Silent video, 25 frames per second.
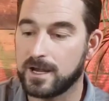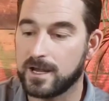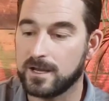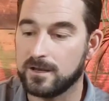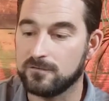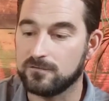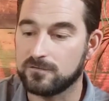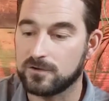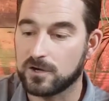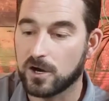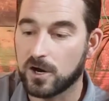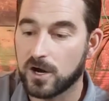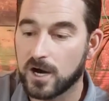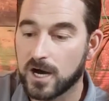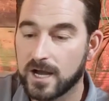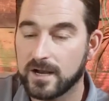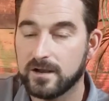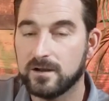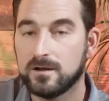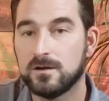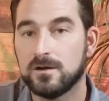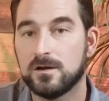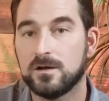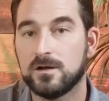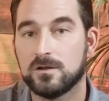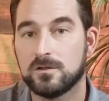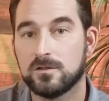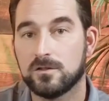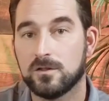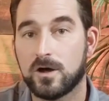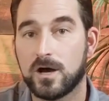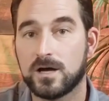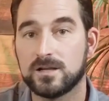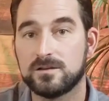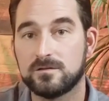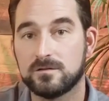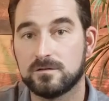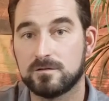and you've got
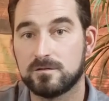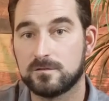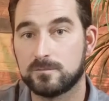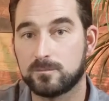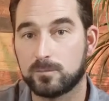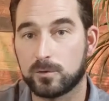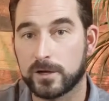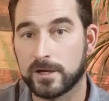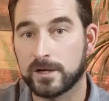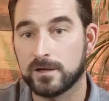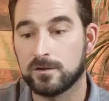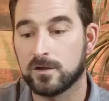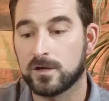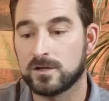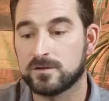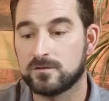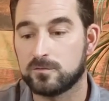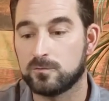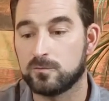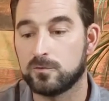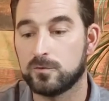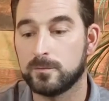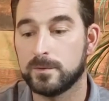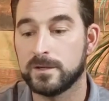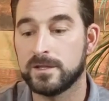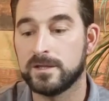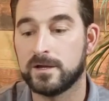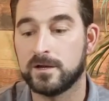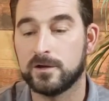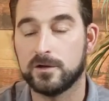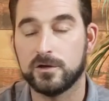lots of spring, lots of room in there.